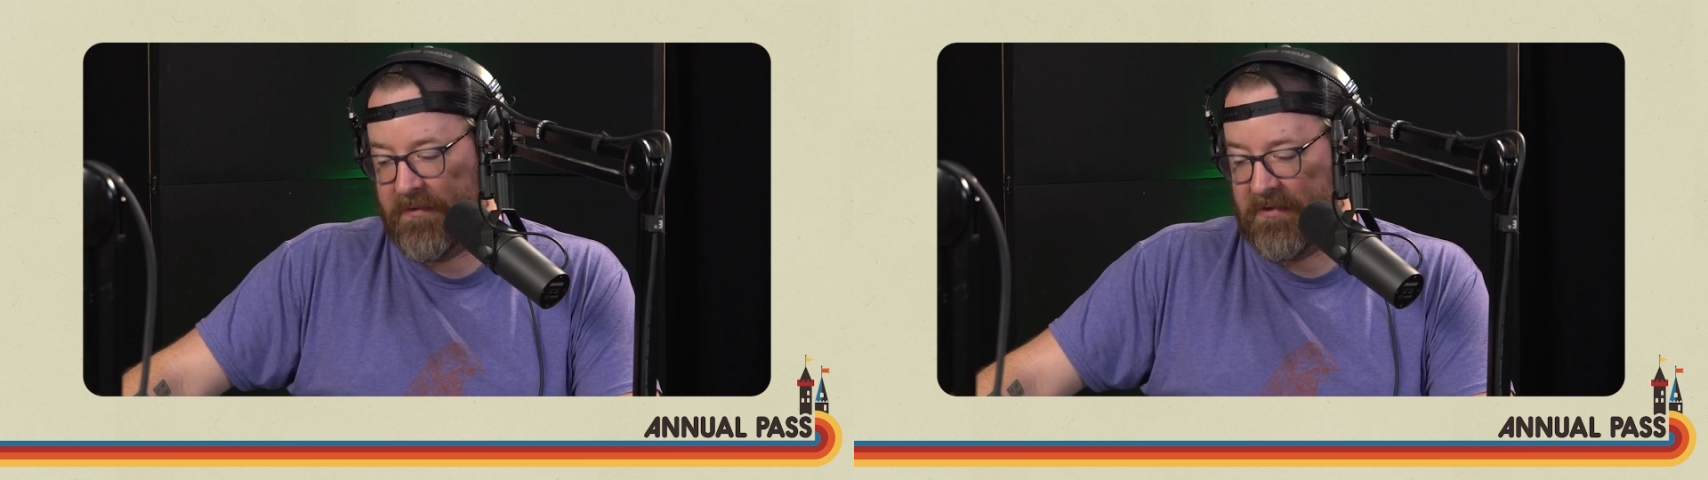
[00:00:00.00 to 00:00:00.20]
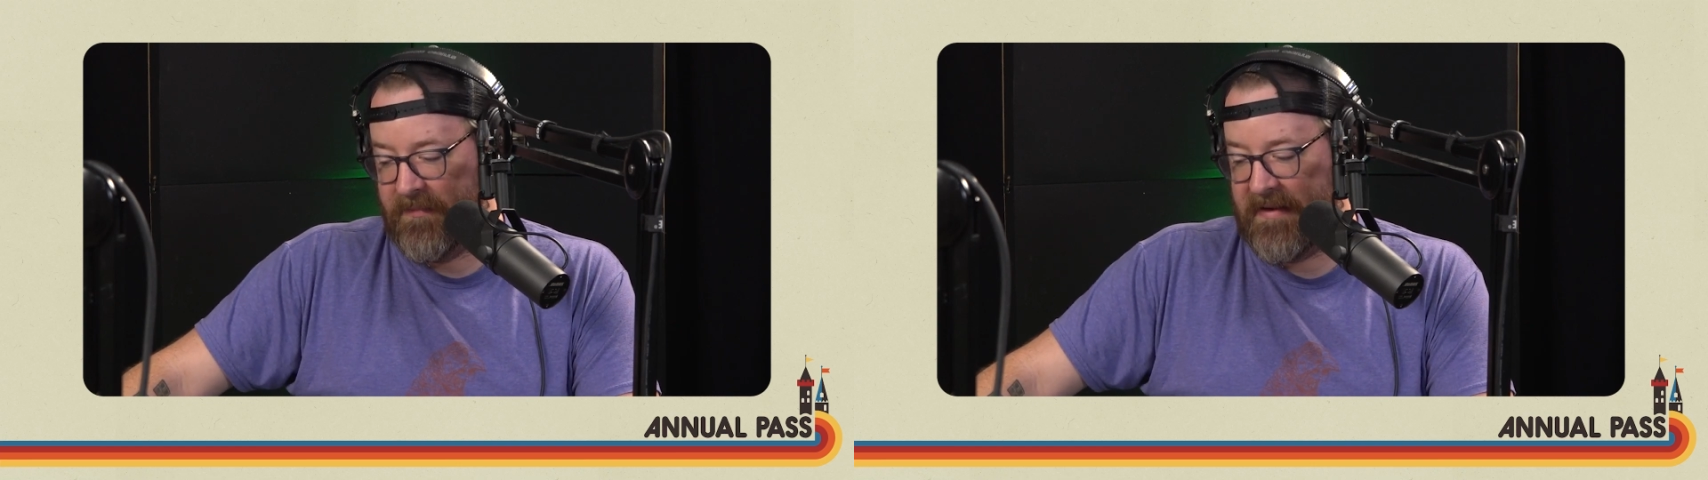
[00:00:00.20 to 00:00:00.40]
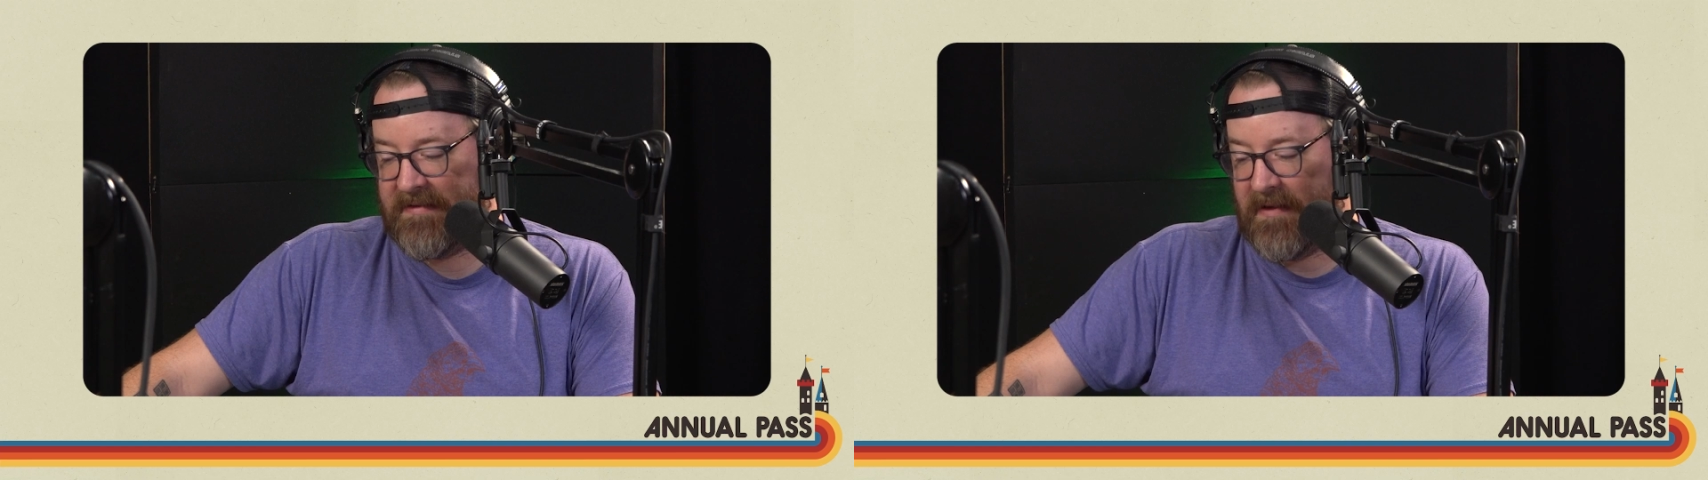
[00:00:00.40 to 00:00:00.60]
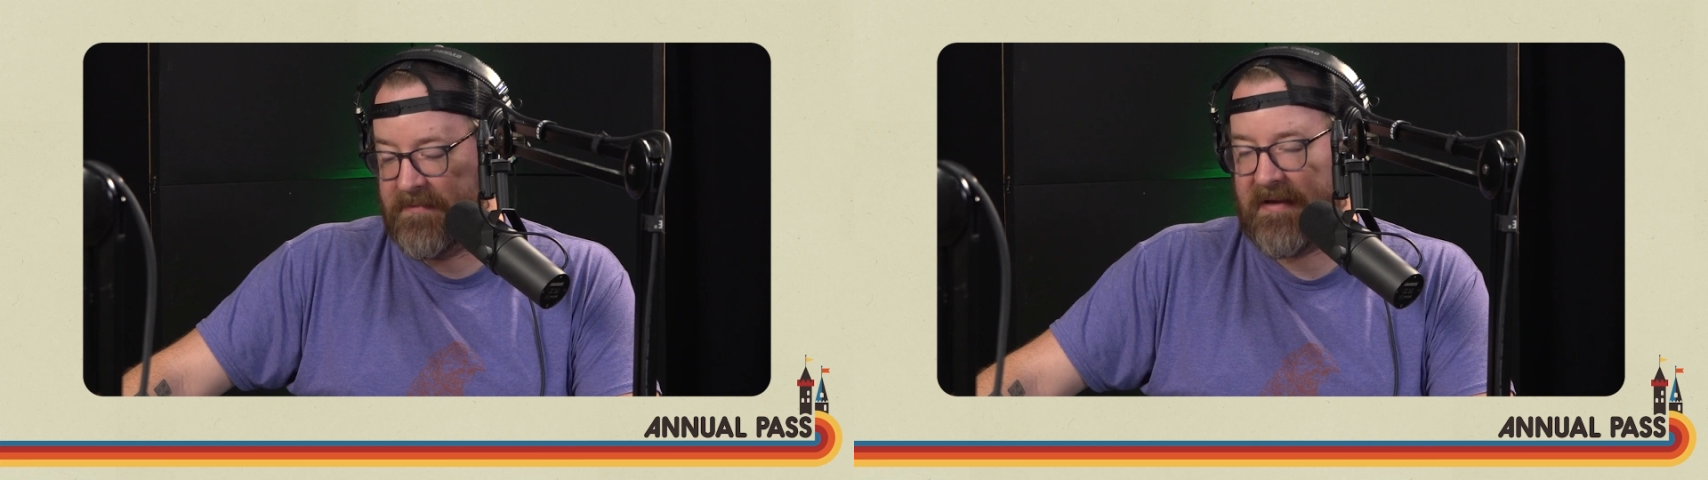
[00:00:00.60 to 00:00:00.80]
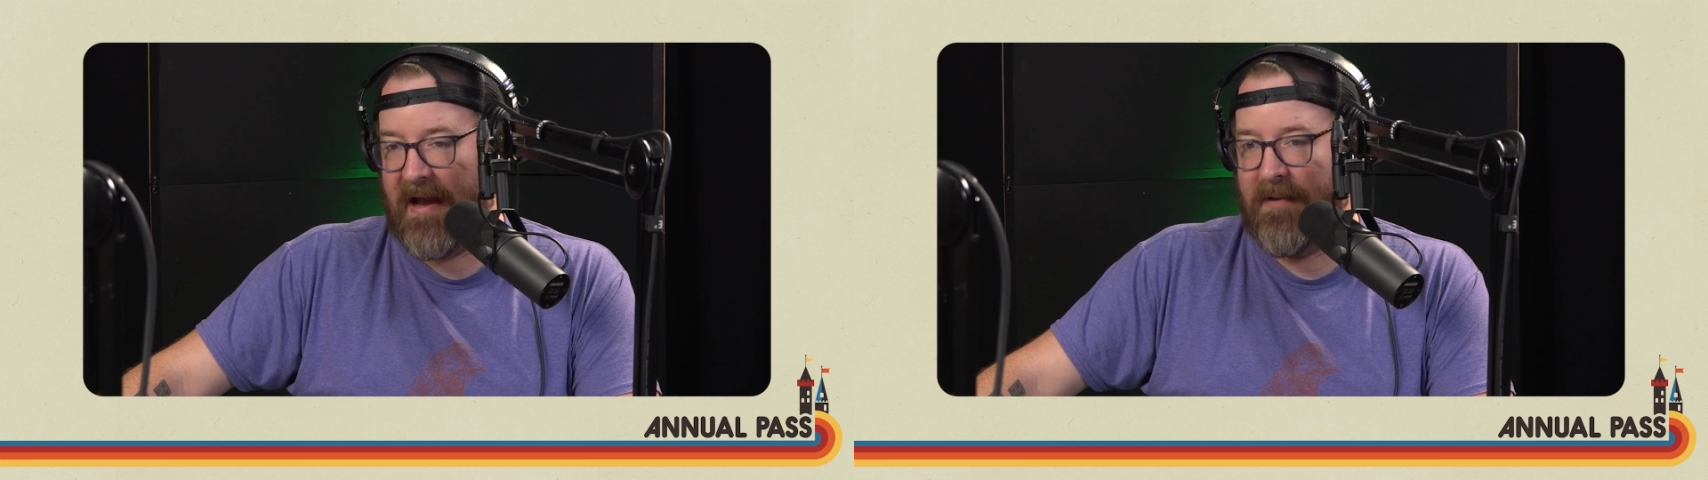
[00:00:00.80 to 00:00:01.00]
which will be
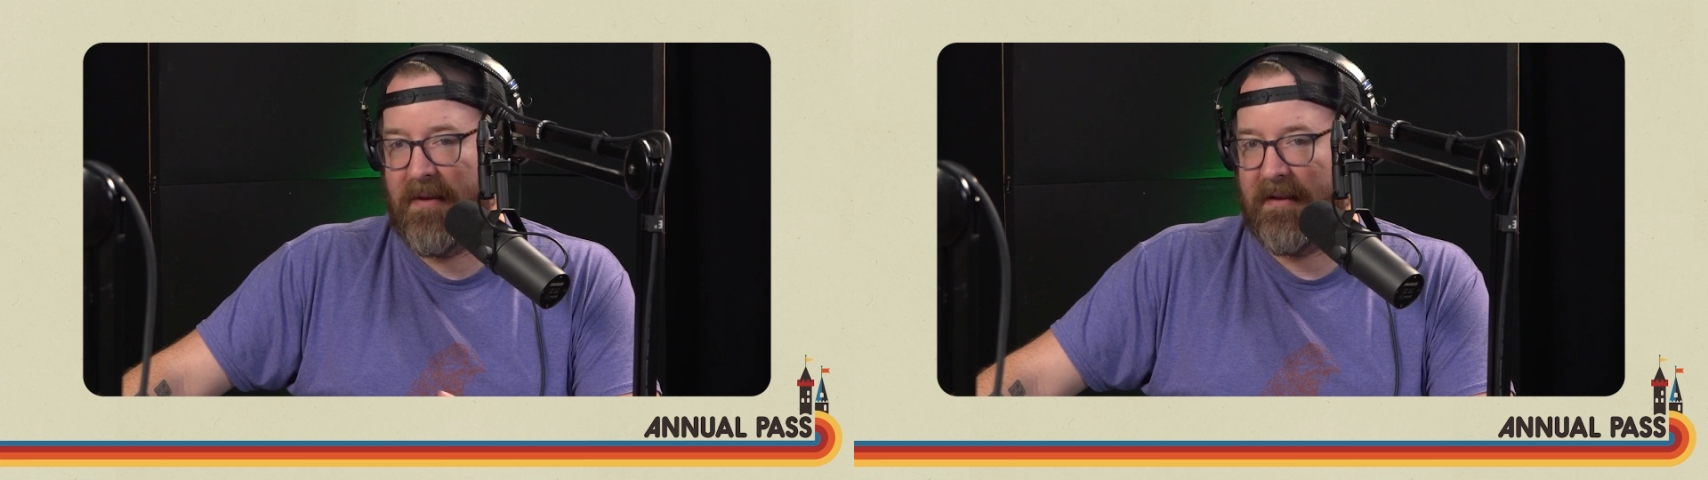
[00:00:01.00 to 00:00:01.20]
sometime